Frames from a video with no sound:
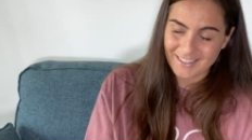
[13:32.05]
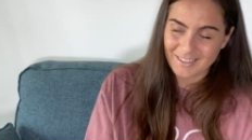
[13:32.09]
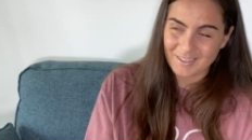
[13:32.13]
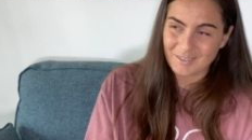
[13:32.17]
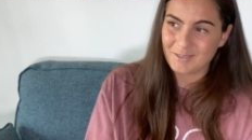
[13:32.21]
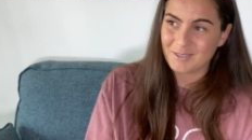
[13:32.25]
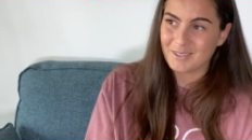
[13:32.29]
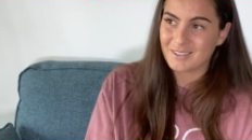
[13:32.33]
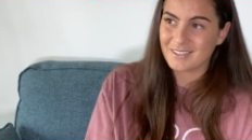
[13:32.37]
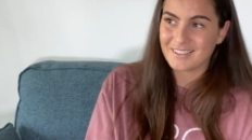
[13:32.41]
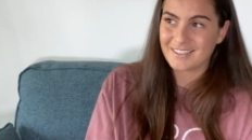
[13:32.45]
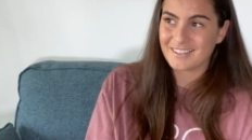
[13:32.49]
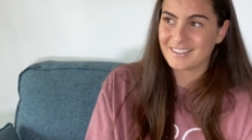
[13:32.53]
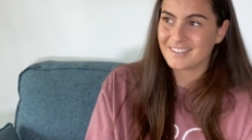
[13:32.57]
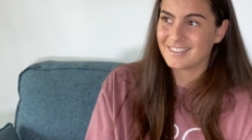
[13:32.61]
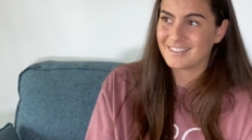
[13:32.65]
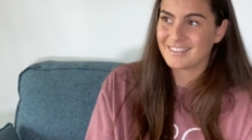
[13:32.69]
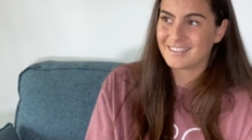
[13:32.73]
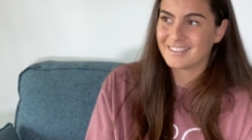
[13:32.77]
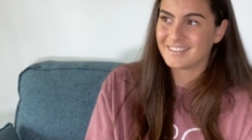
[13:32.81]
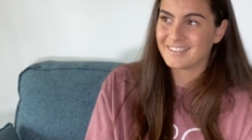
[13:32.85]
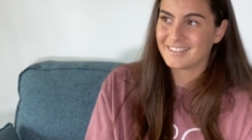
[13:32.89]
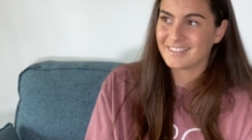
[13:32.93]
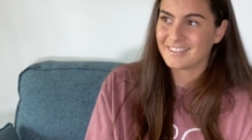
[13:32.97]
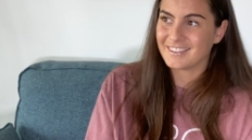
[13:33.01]
It was
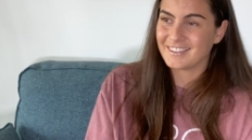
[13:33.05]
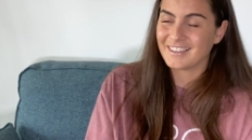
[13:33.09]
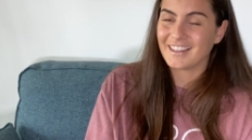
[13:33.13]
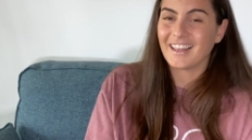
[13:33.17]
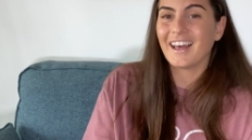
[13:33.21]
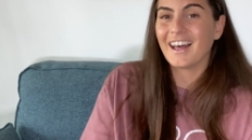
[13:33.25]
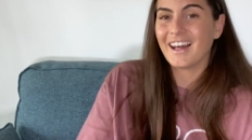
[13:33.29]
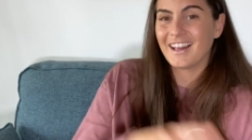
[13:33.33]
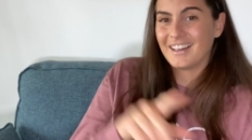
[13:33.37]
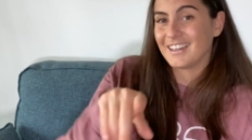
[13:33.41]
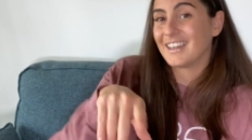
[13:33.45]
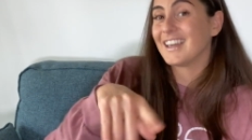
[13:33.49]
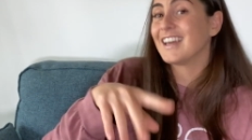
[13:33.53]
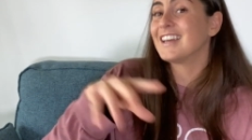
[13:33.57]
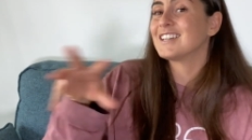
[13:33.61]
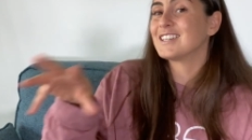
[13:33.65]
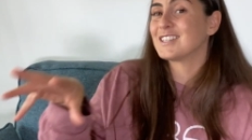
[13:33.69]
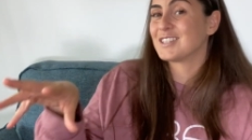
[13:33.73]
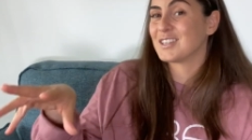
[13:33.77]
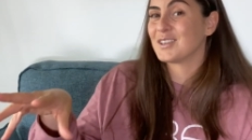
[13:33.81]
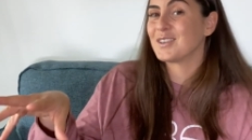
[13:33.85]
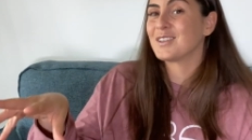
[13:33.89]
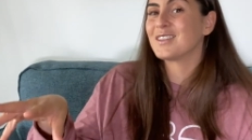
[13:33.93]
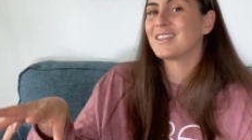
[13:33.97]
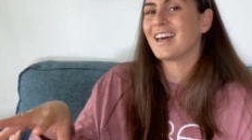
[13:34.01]
I'll get
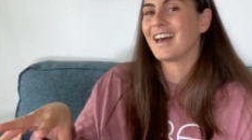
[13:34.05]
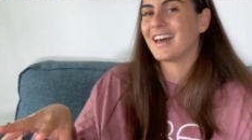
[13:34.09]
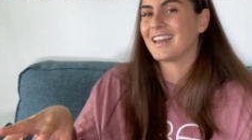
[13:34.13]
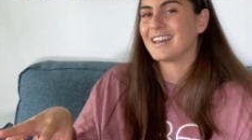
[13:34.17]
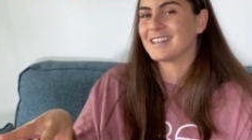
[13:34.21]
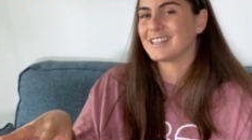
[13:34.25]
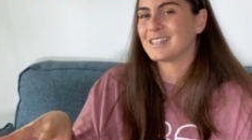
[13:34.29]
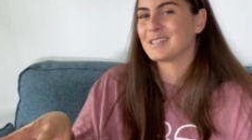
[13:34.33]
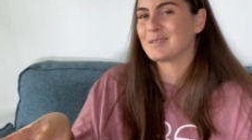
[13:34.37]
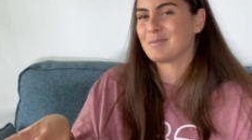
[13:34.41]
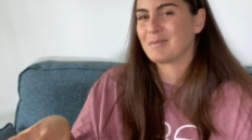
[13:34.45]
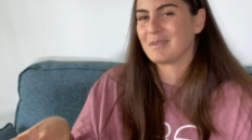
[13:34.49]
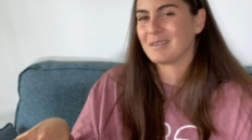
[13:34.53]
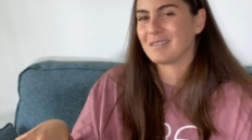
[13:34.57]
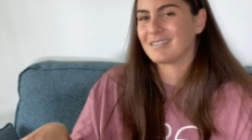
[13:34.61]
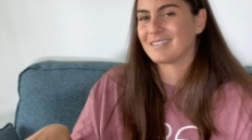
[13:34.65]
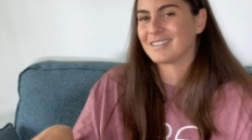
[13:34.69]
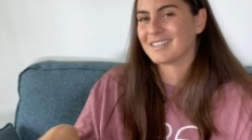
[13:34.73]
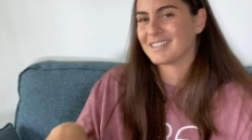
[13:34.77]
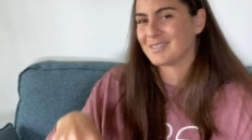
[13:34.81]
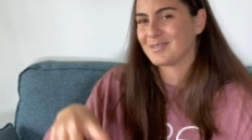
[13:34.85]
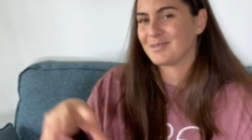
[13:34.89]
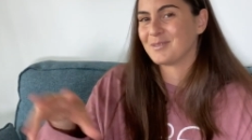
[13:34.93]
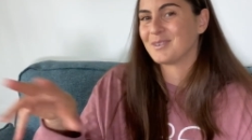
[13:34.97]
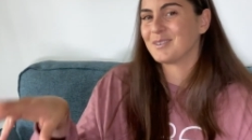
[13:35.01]
to that
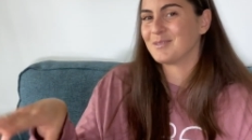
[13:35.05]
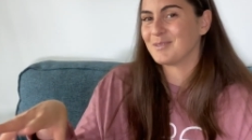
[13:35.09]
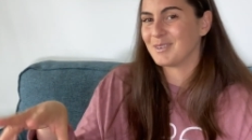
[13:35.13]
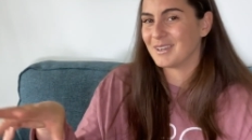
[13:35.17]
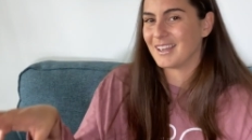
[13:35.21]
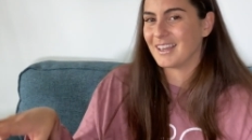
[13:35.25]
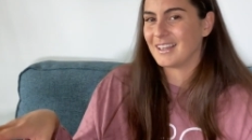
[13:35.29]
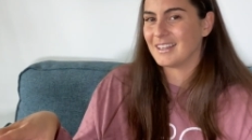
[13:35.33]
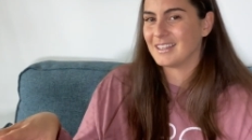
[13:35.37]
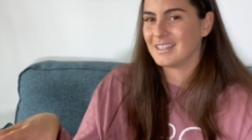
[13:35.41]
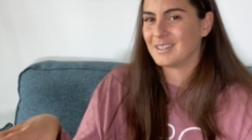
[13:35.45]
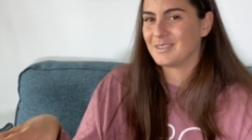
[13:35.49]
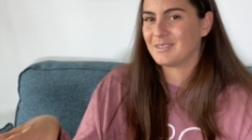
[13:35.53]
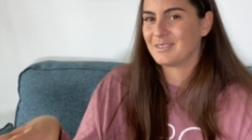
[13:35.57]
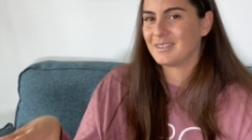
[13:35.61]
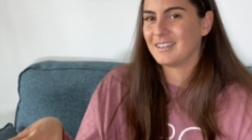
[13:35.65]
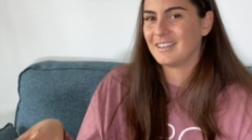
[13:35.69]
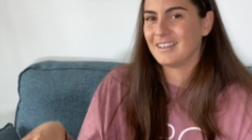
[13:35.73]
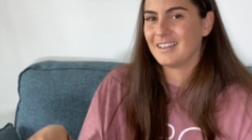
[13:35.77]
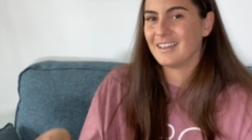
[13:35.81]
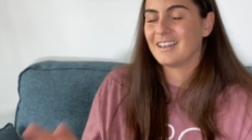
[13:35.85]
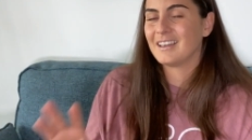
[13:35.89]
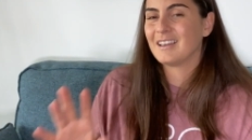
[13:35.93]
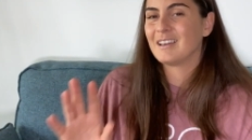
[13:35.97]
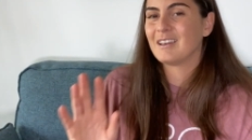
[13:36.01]
experience when we get to it.
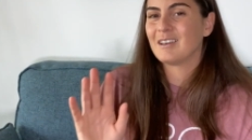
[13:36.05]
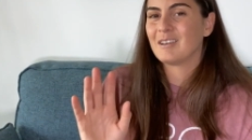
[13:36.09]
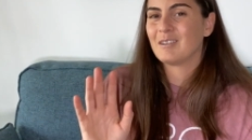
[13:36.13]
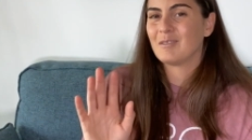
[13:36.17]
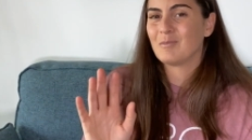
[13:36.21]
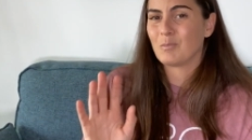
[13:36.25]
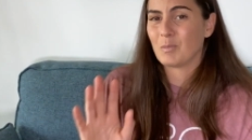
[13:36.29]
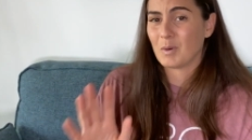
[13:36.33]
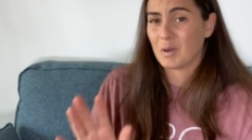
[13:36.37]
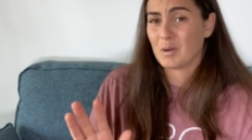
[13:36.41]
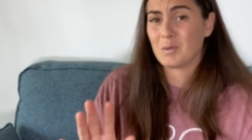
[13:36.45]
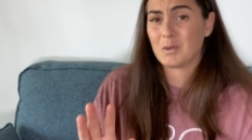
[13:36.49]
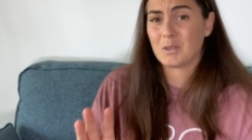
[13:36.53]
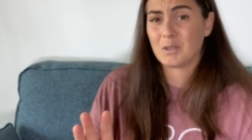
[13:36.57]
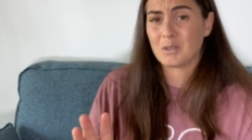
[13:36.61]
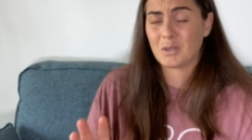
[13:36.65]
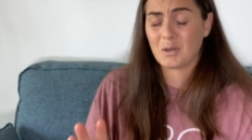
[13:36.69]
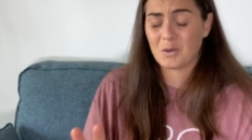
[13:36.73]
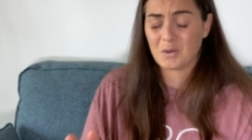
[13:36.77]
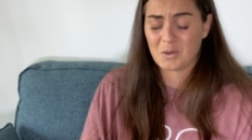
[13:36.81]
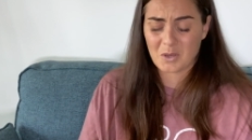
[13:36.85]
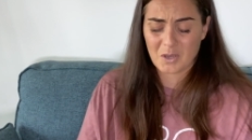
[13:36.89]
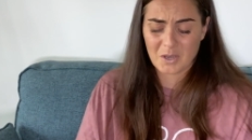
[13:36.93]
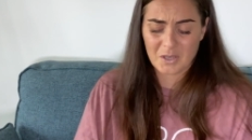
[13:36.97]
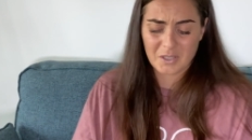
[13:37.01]
It was so
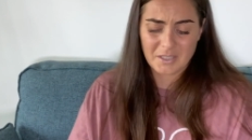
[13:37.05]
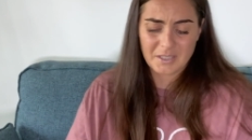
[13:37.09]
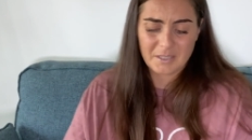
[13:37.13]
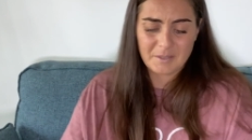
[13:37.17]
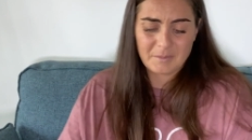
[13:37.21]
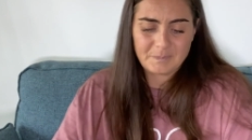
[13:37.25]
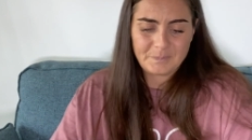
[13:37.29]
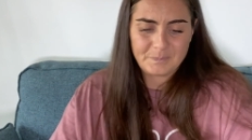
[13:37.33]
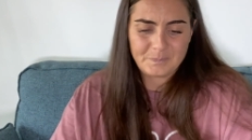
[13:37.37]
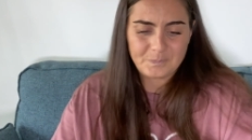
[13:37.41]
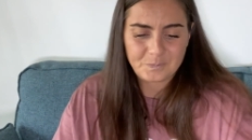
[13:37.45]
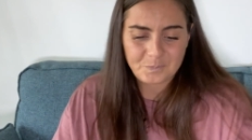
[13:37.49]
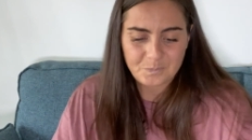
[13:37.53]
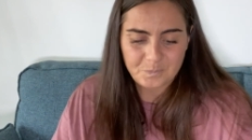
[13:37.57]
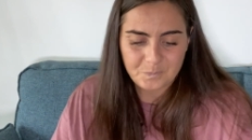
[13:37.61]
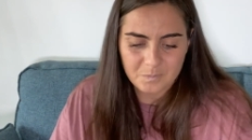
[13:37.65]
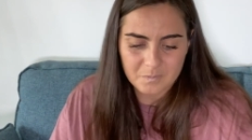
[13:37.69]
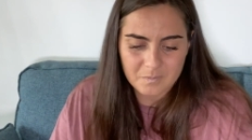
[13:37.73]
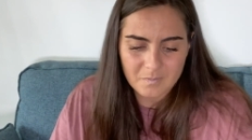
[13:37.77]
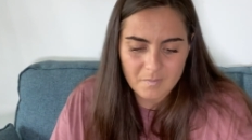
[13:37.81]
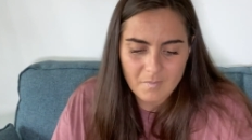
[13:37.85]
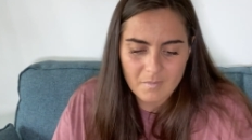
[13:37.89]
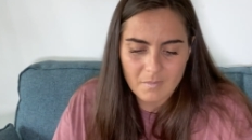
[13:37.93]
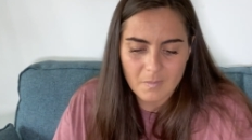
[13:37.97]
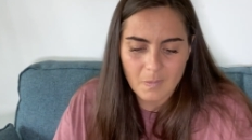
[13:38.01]

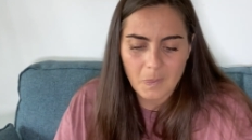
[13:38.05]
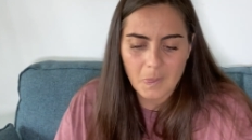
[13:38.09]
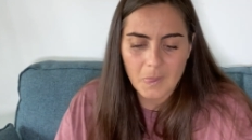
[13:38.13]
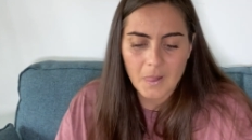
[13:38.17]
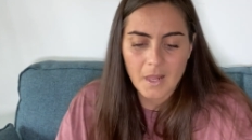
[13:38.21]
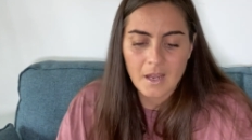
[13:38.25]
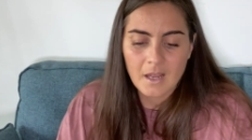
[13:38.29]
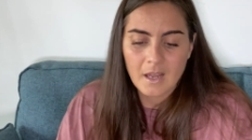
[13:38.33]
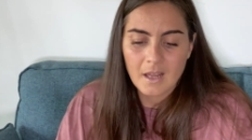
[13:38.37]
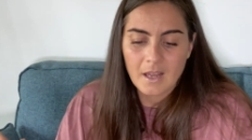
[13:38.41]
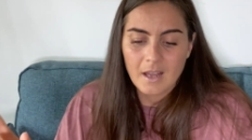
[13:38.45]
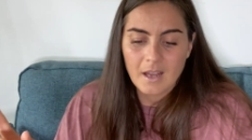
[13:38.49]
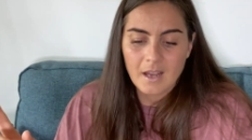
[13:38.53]
good.